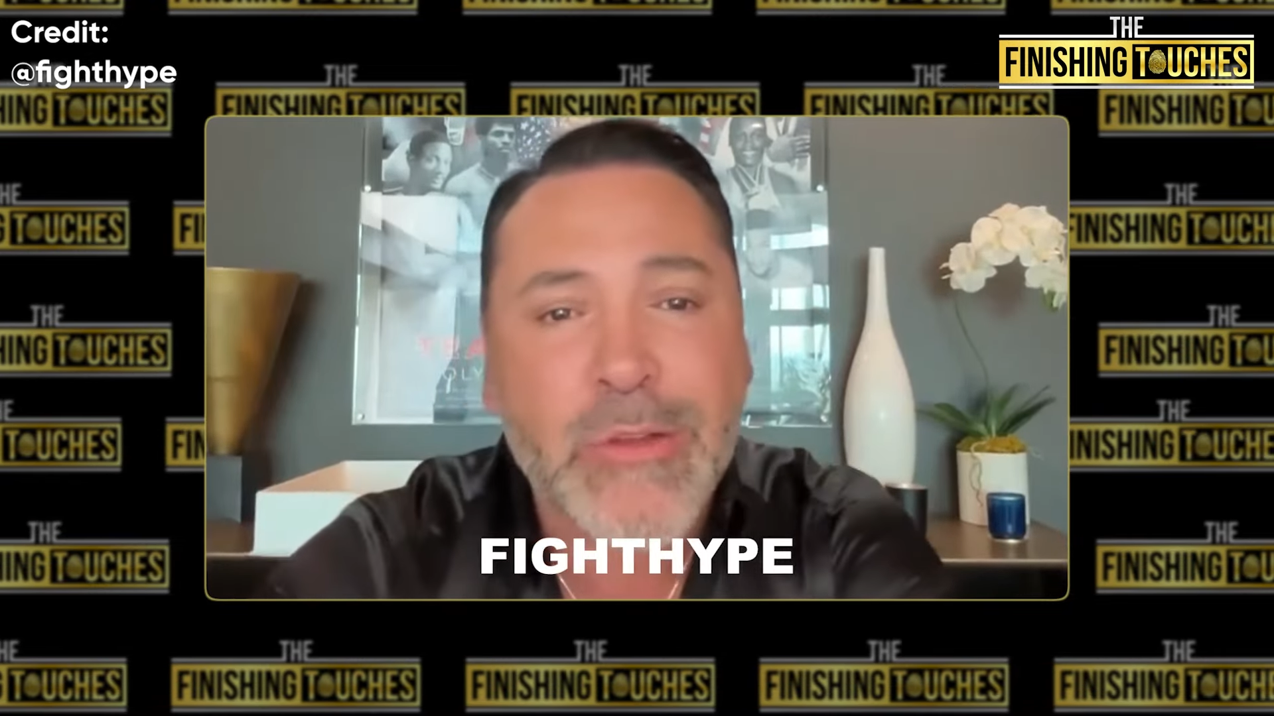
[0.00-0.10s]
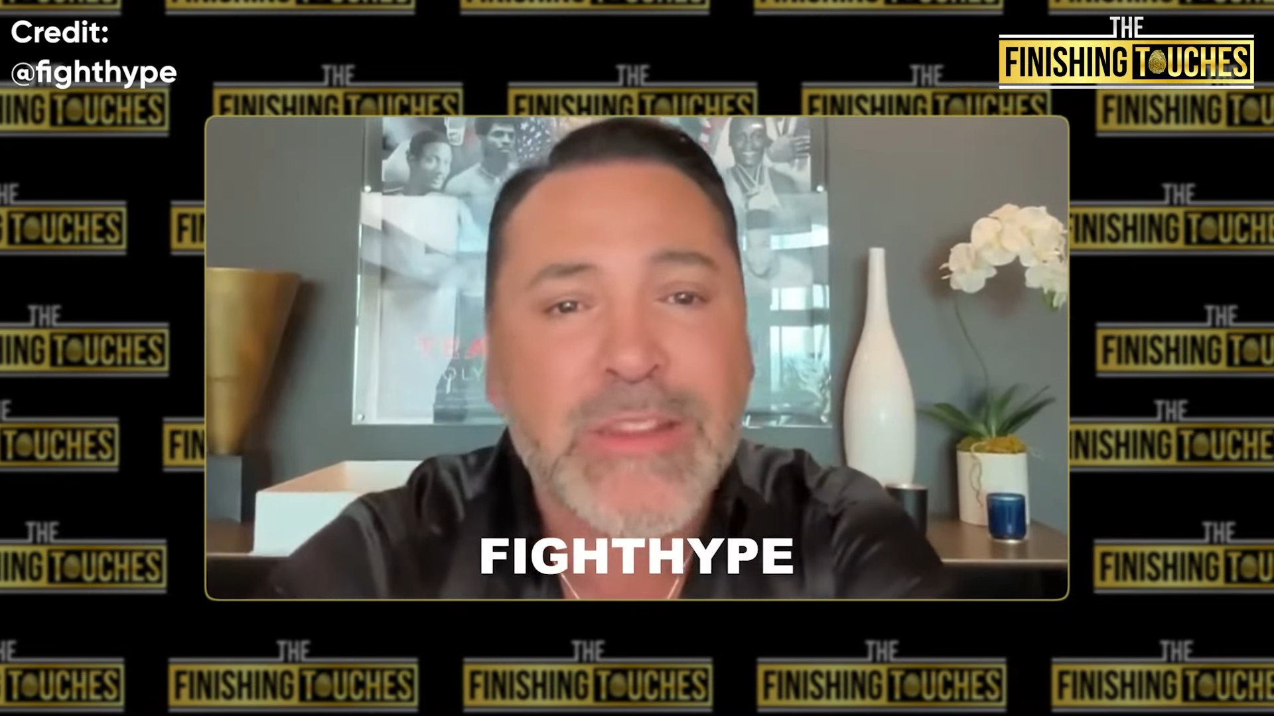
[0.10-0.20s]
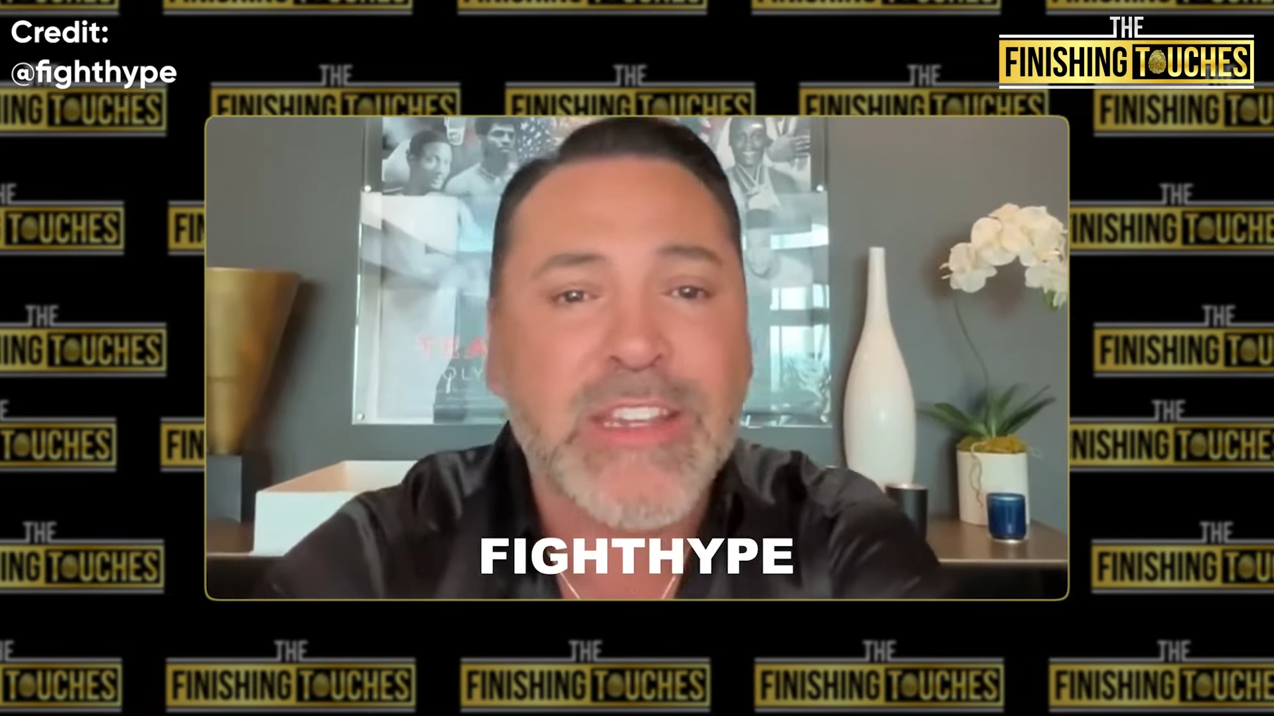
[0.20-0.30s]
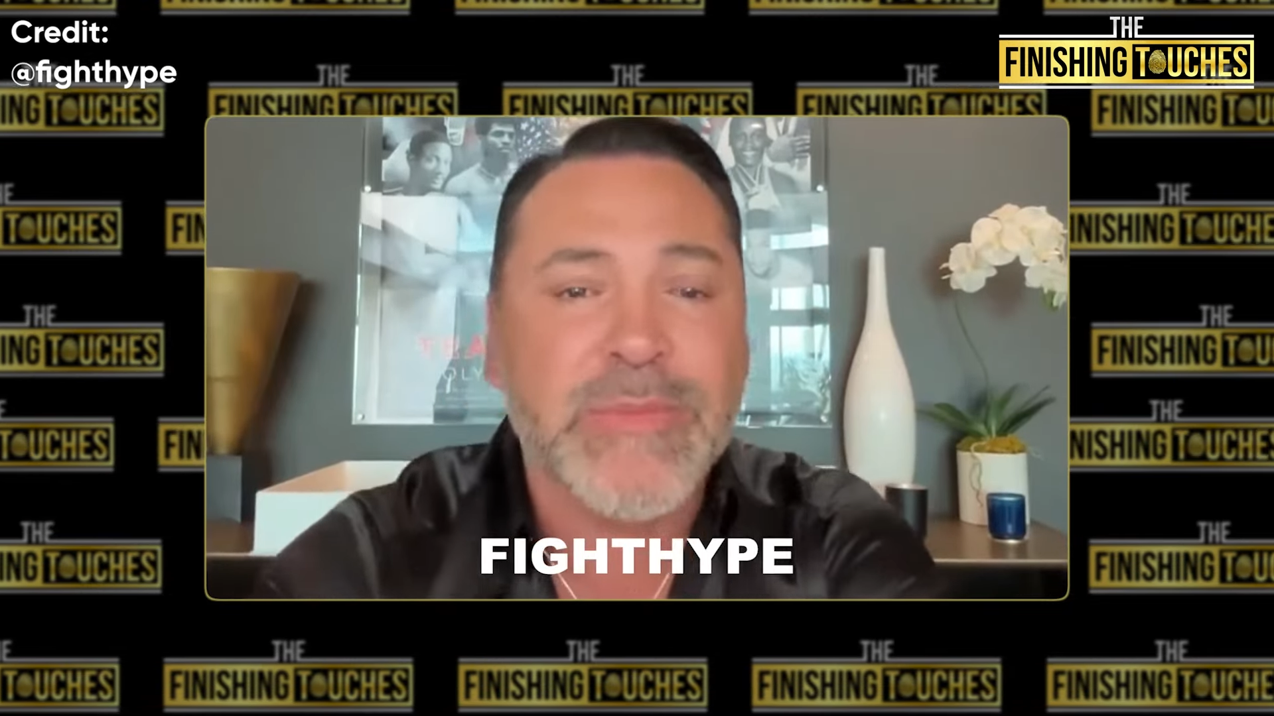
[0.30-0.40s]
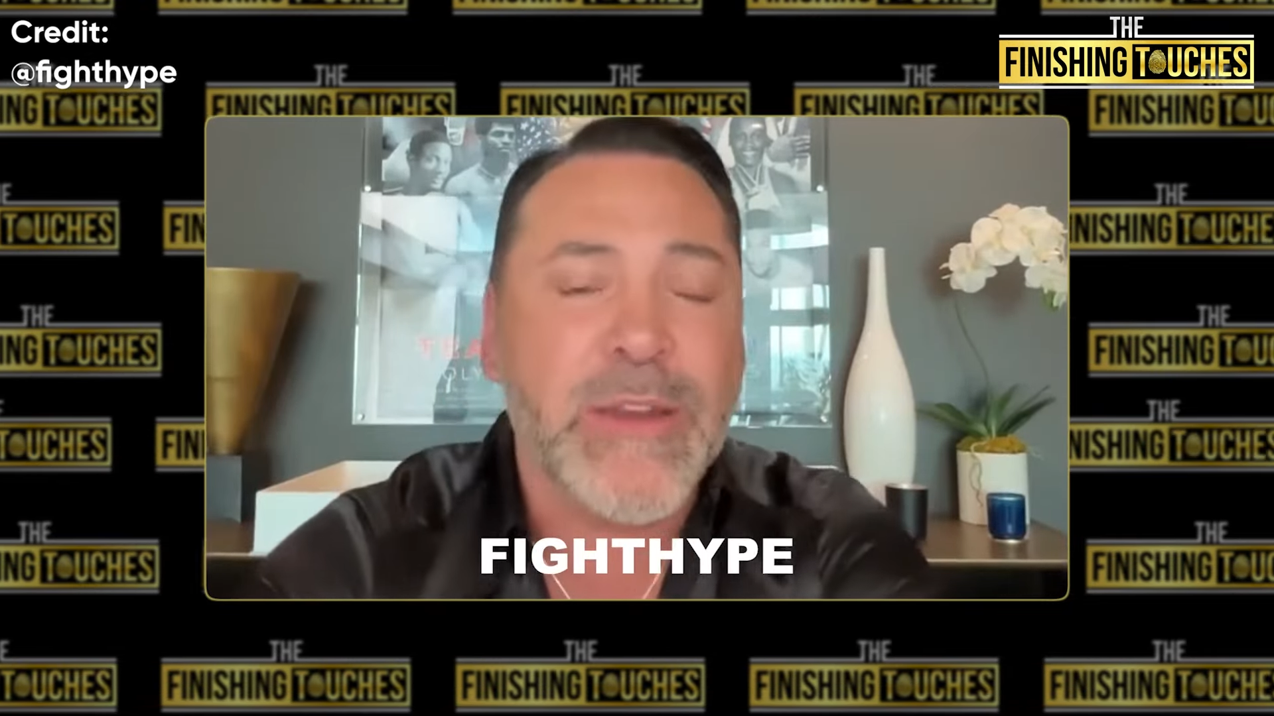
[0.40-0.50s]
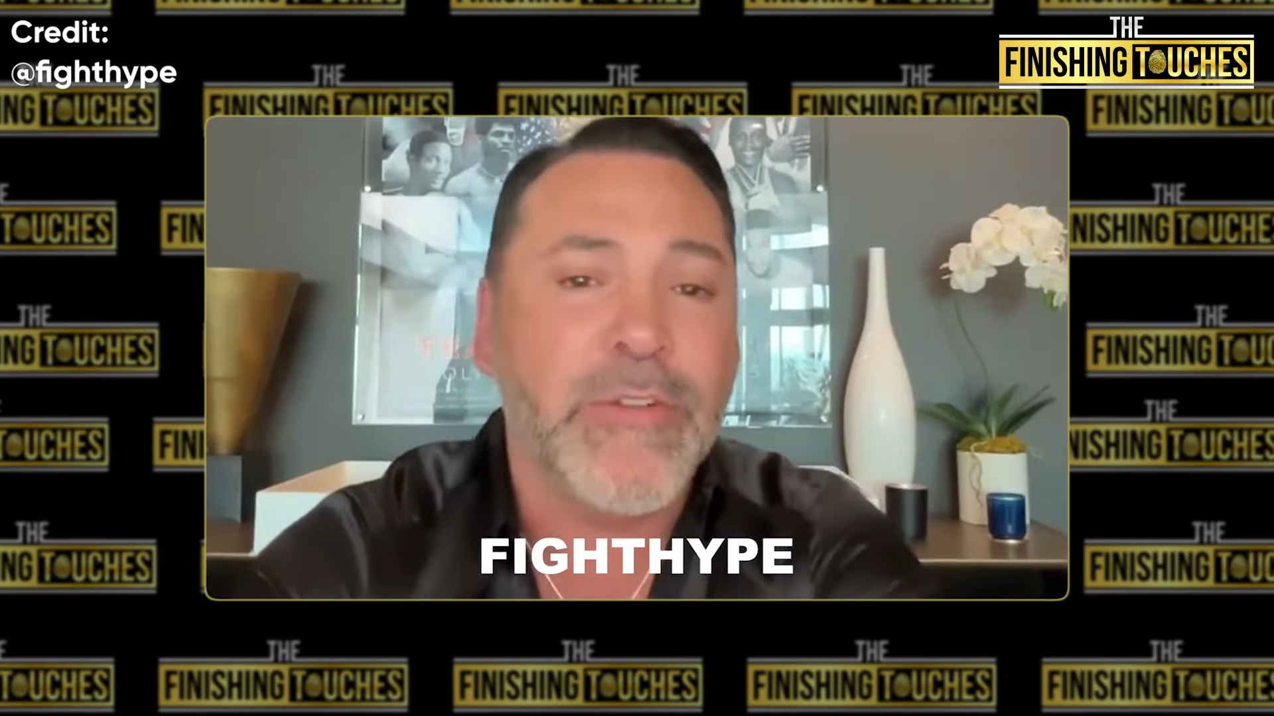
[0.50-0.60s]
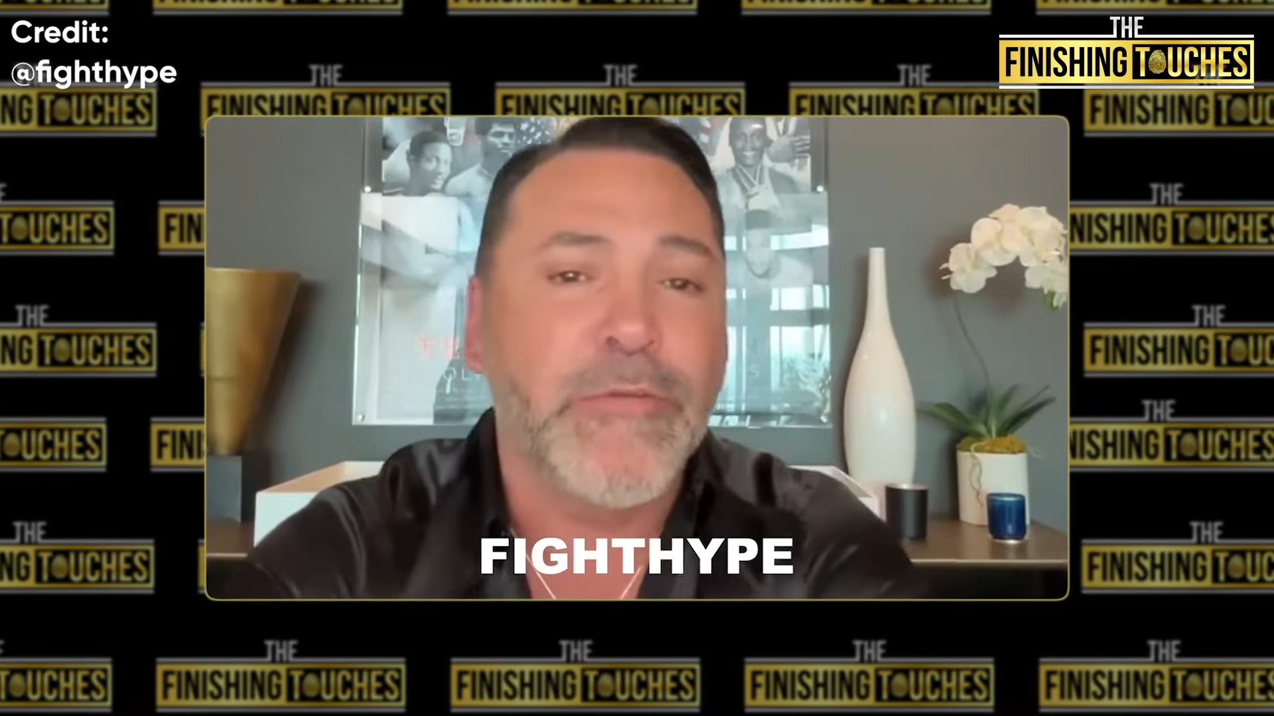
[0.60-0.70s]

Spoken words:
on September